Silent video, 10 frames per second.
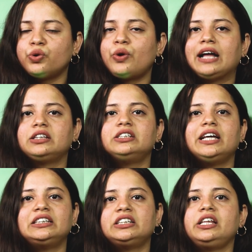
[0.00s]
rather
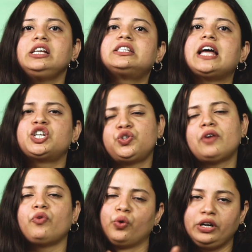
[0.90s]
than the things that you
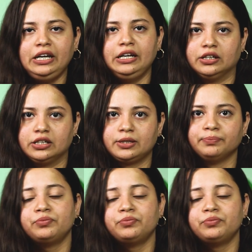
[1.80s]
have only learned.